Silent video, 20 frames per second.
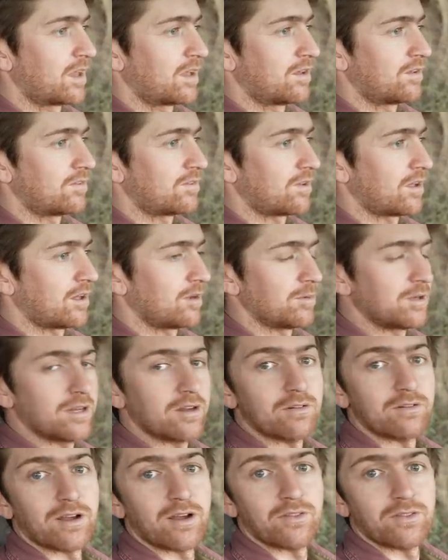sail a bit
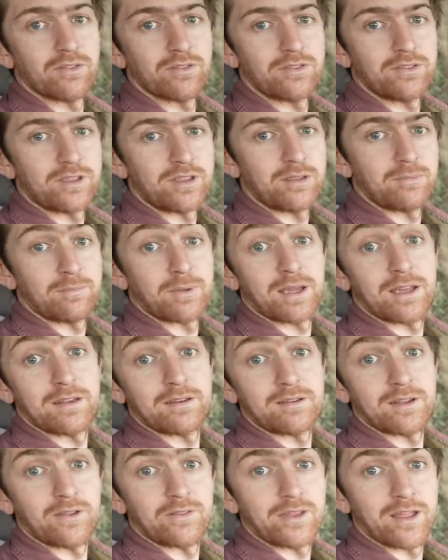around the bay
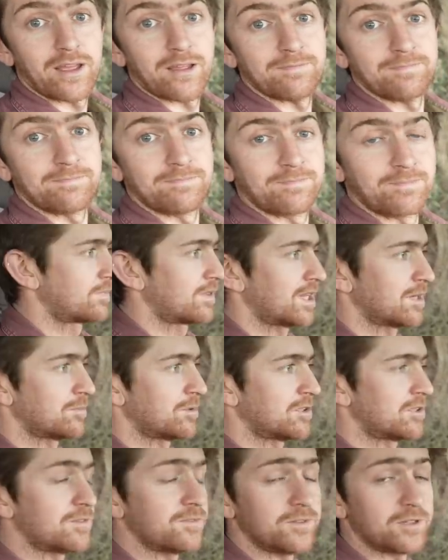down there. Now,
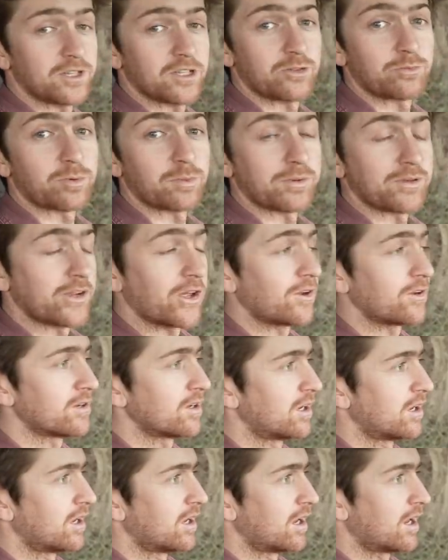most of you guys probably know
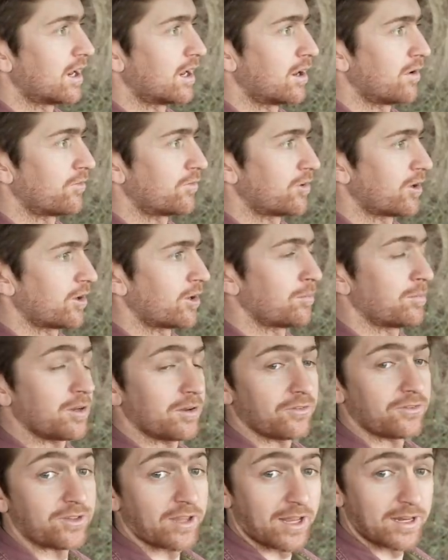I've done a bit
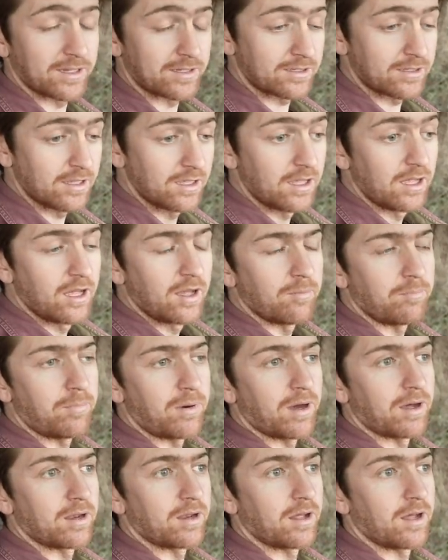of sailing,
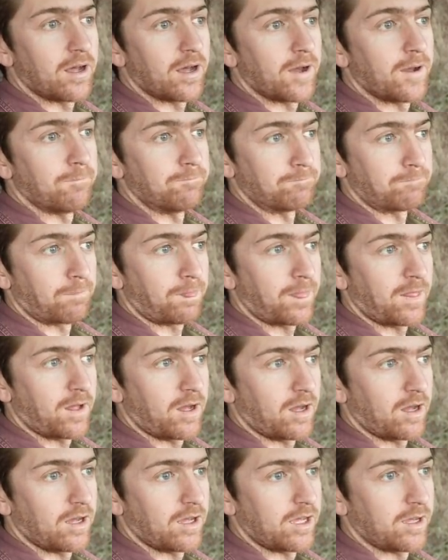but I
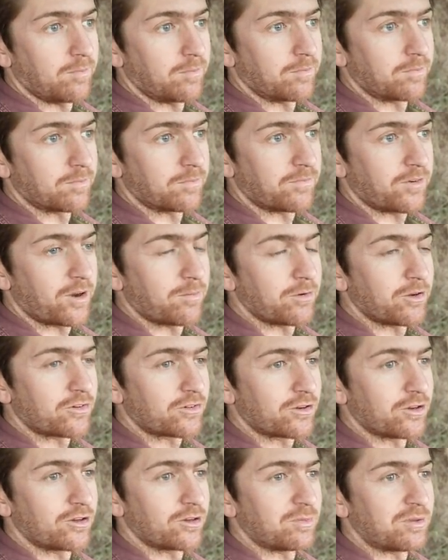am very
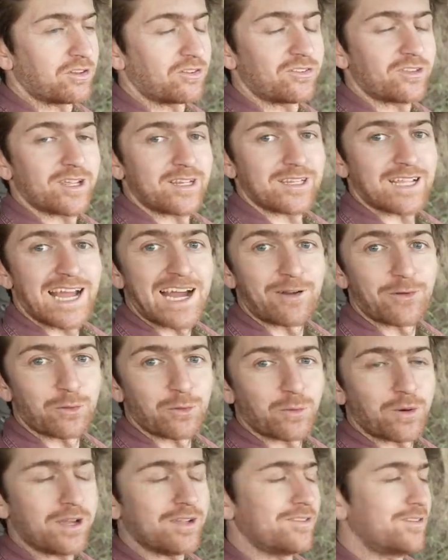much going to be staying out of
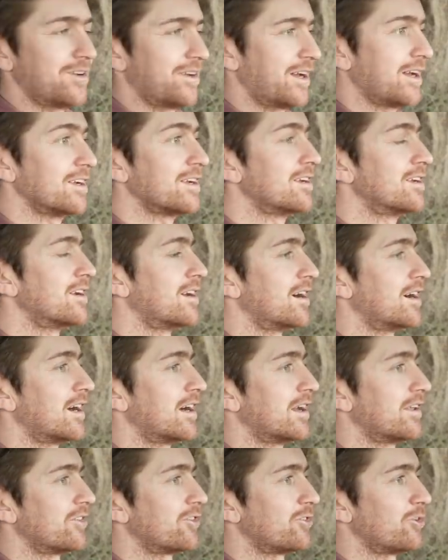the way today.
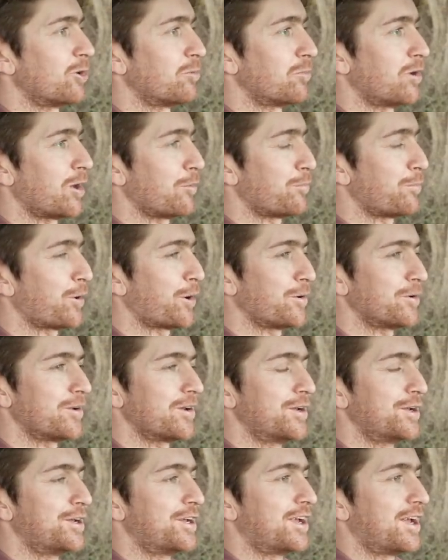It's not my boat,
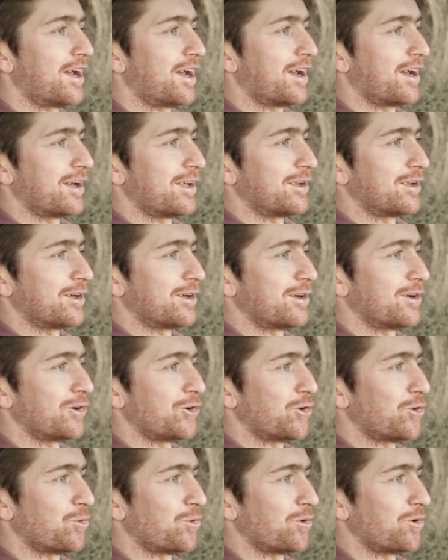and I
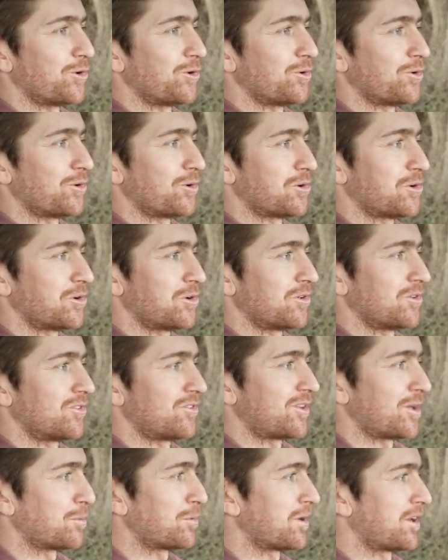don't want to
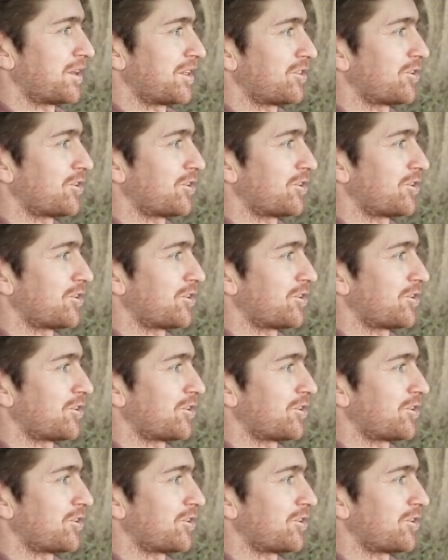step on any